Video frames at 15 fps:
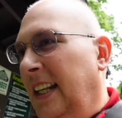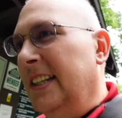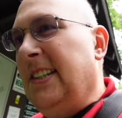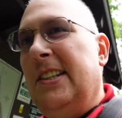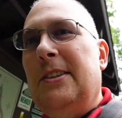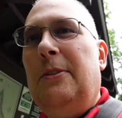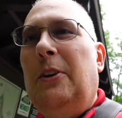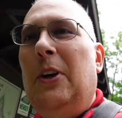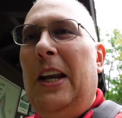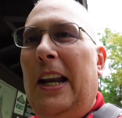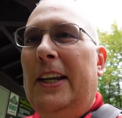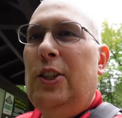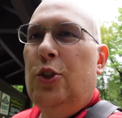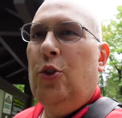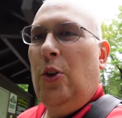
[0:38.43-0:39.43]
This is a very
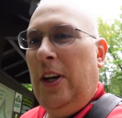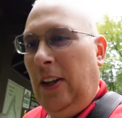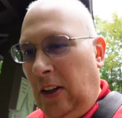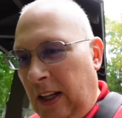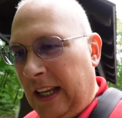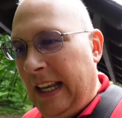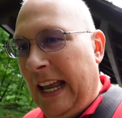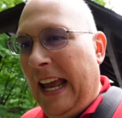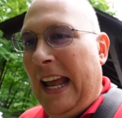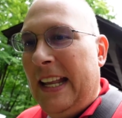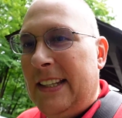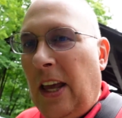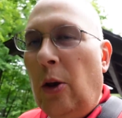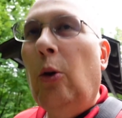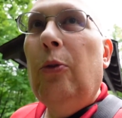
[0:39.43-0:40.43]
nice trail,
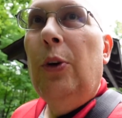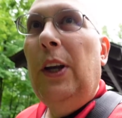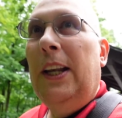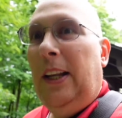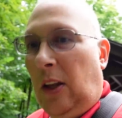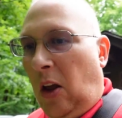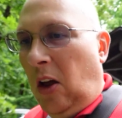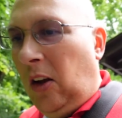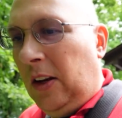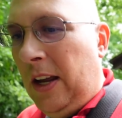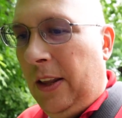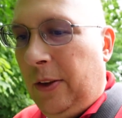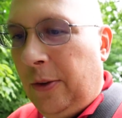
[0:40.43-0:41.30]
not overly long.